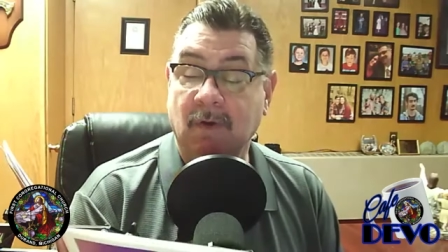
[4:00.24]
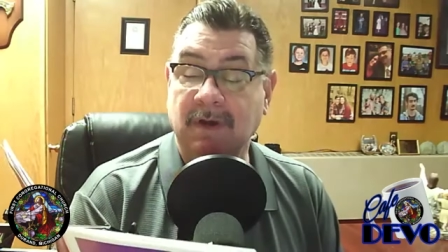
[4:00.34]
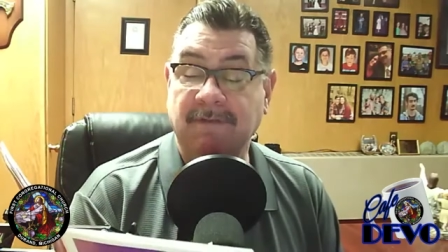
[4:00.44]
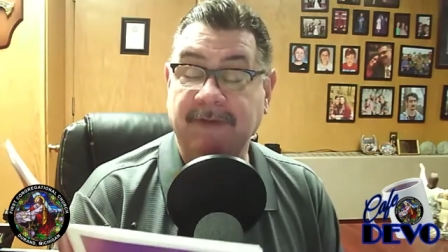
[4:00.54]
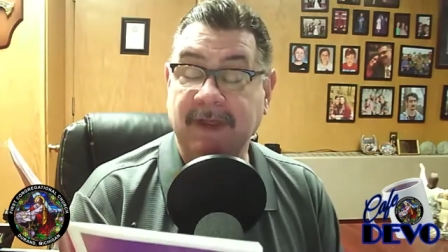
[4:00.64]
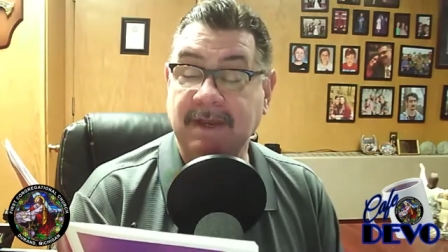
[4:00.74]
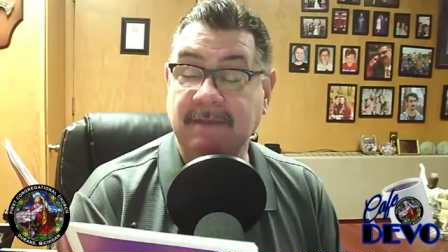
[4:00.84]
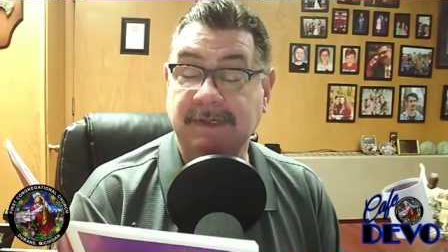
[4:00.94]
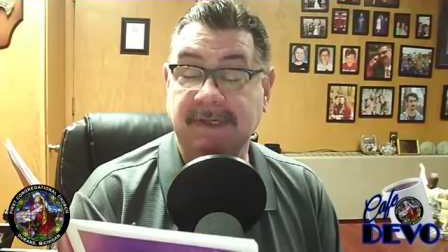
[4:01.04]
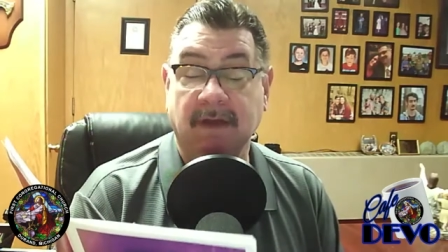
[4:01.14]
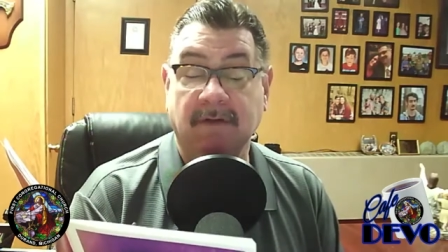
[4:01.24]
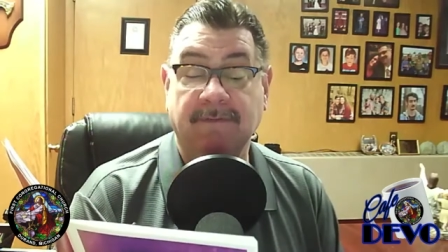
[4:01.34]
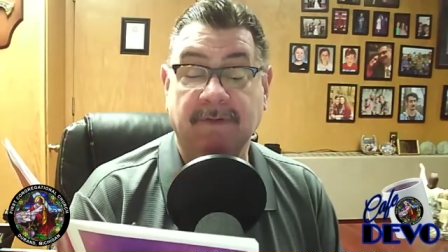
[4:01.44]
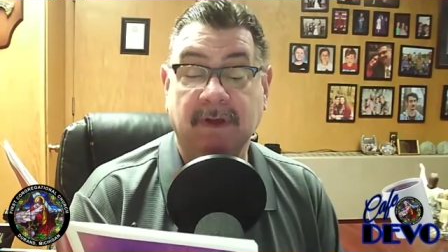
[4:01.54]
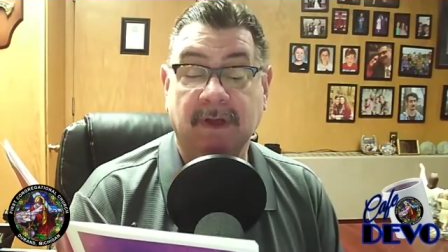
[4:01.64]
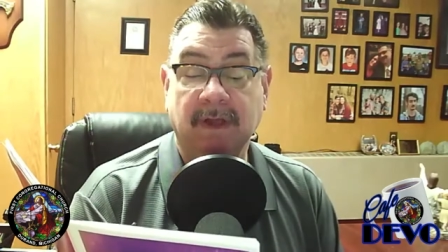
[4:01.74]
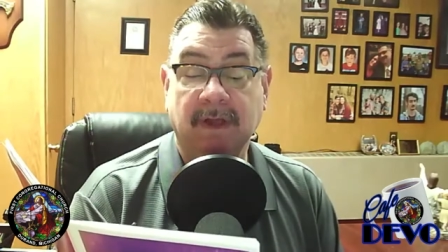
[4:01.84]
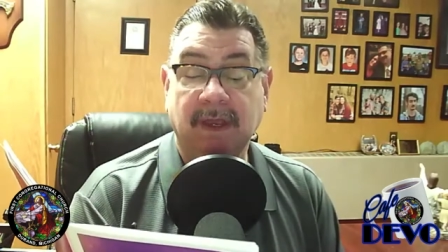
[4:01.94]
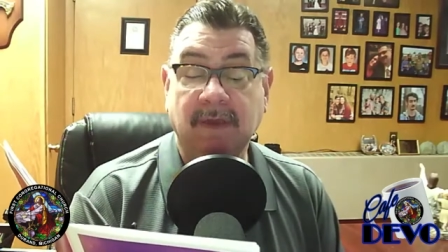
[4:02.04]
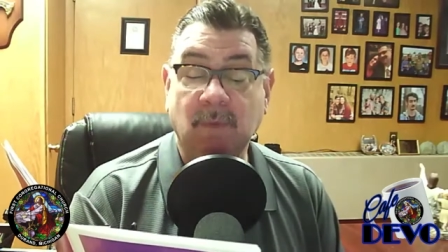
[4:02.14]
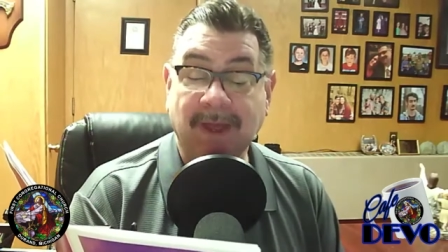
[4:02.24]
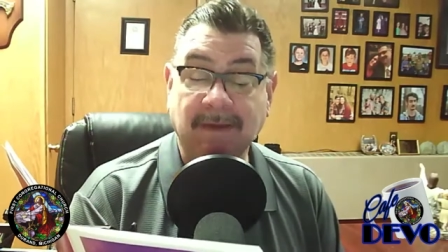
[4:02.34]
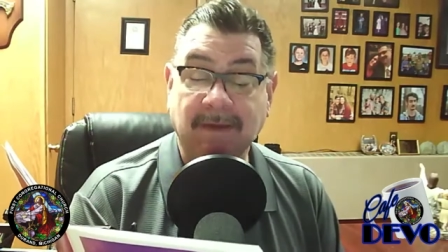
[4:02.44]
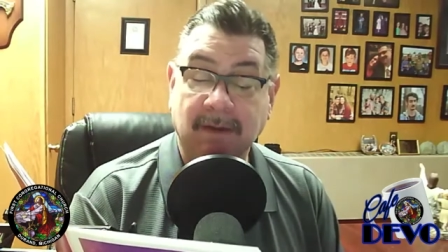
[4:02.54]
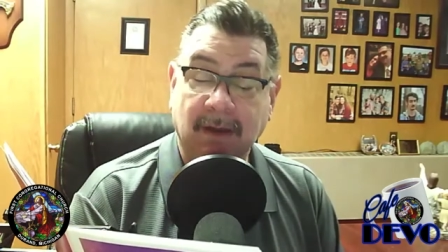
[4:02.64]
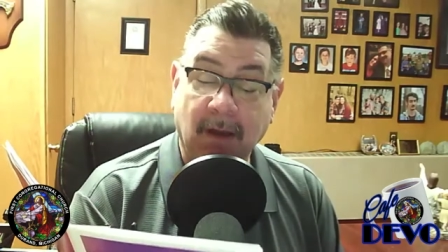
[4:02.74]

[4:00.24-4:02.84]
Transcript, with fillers: or defend himself. He went